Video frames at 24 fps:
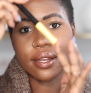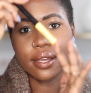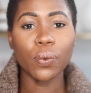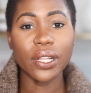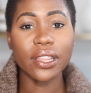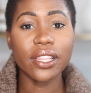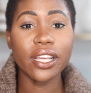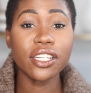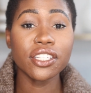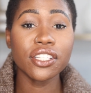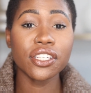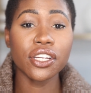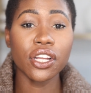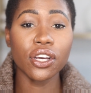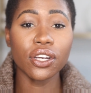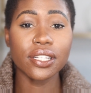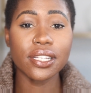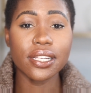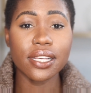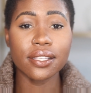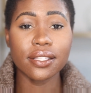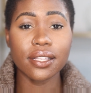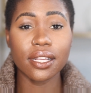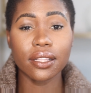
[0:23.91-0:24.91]
One thing to note
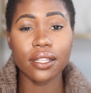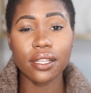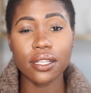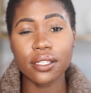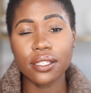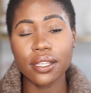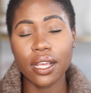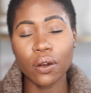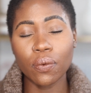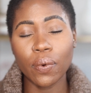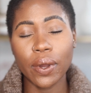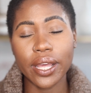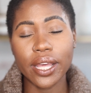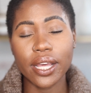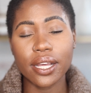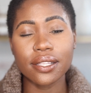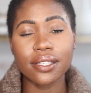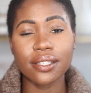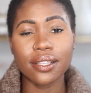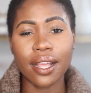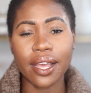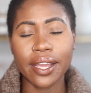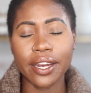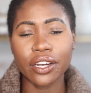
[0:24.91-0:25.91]
is that this
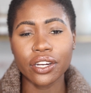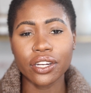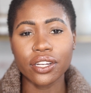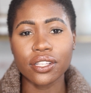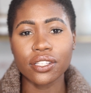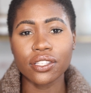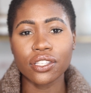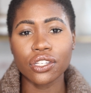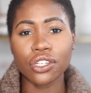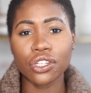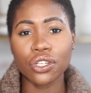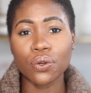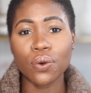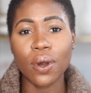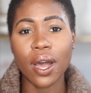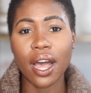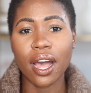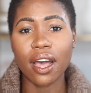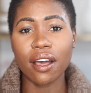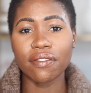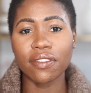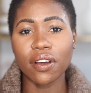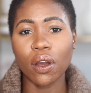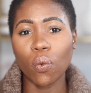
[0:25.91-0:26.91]
NYX liners do
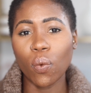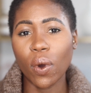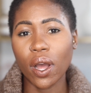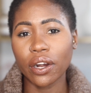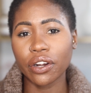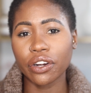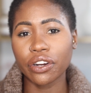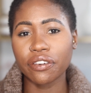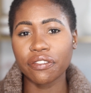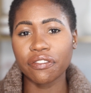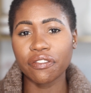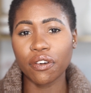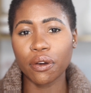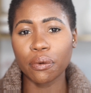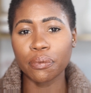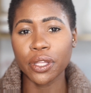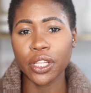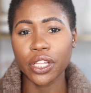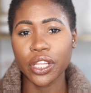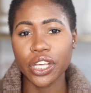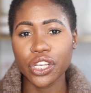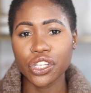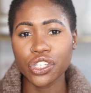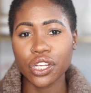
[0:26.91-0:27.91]
have a water
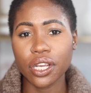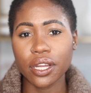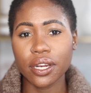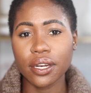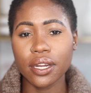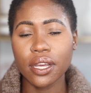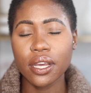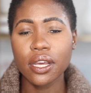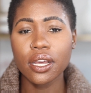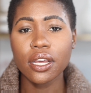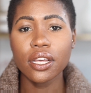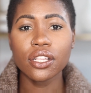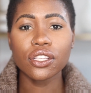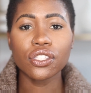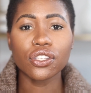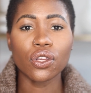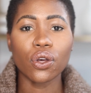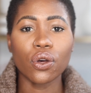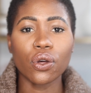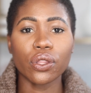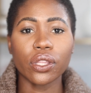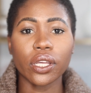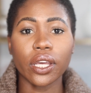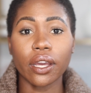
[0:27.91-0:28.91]
formulation,
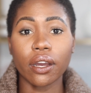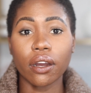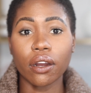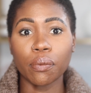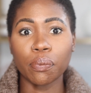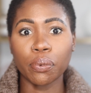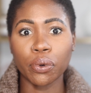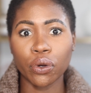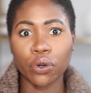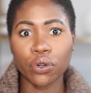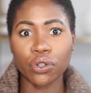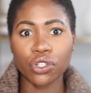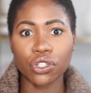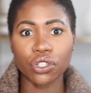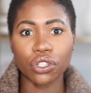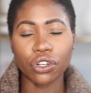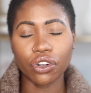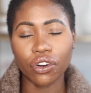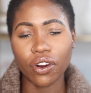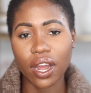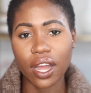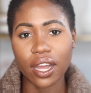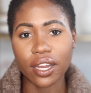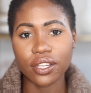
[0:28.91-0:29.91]
so they are prone to
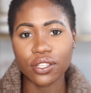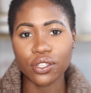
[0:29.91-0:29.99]
crack.